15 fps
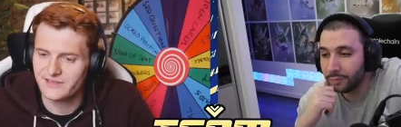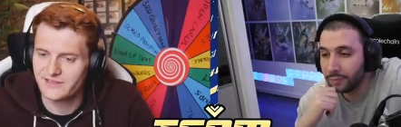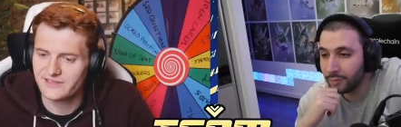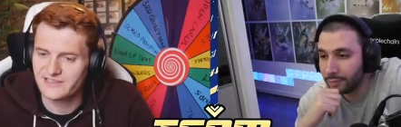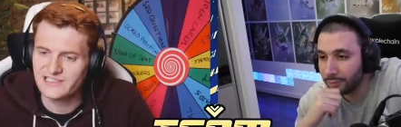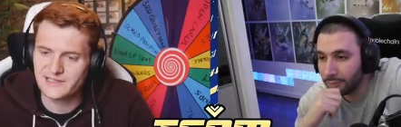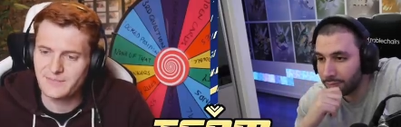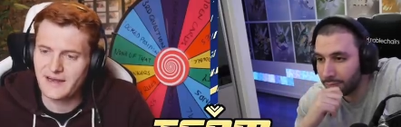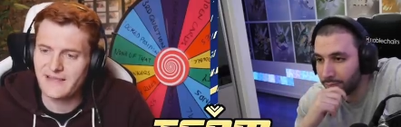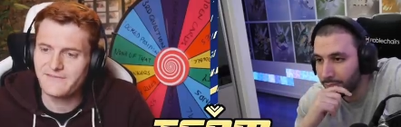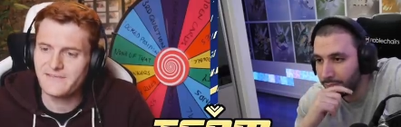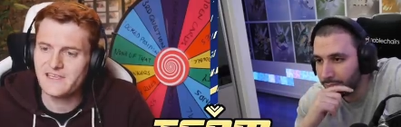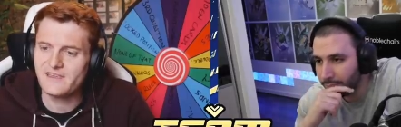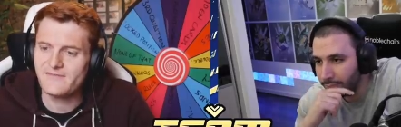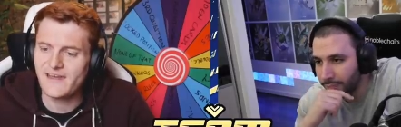Speaker 1: Does he play for
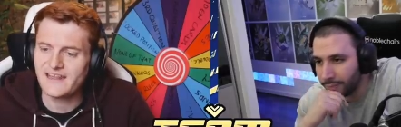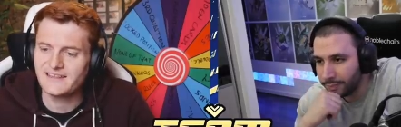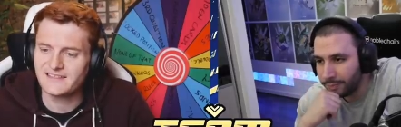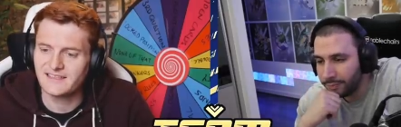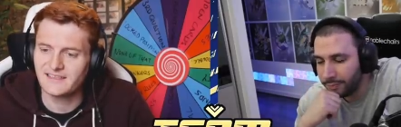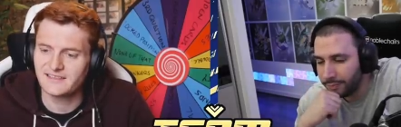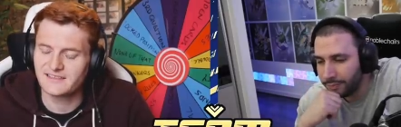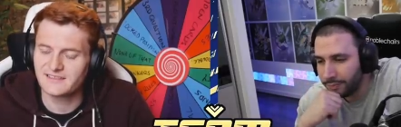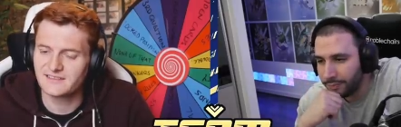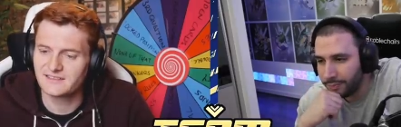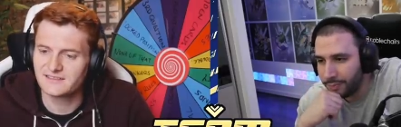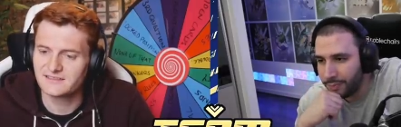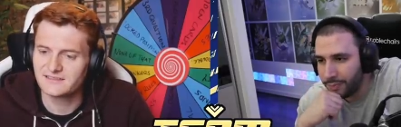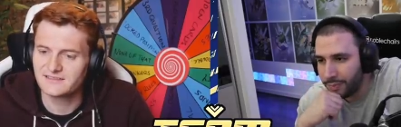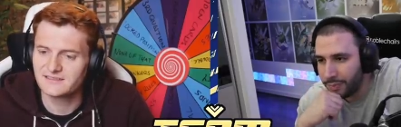Juventus?
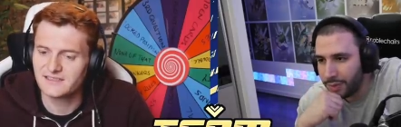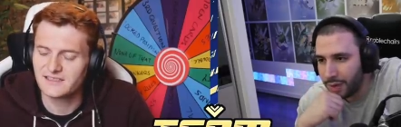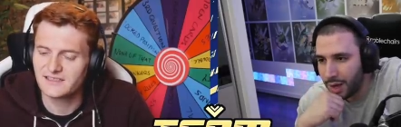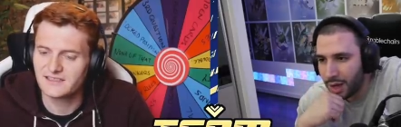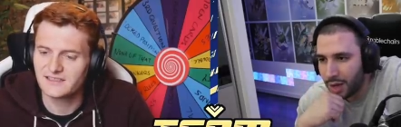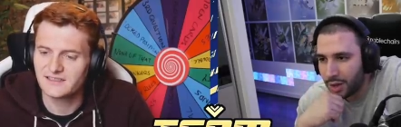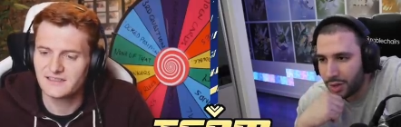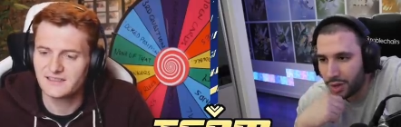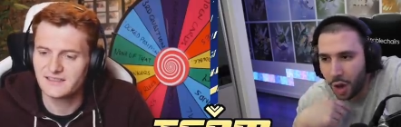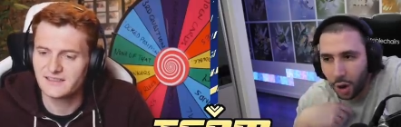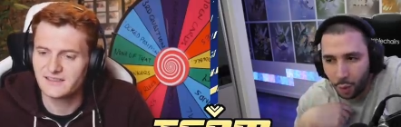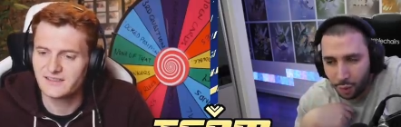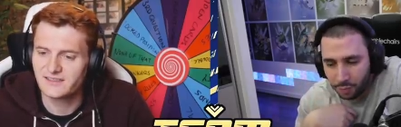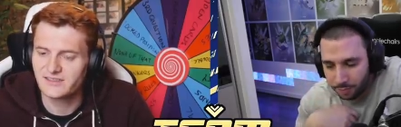No.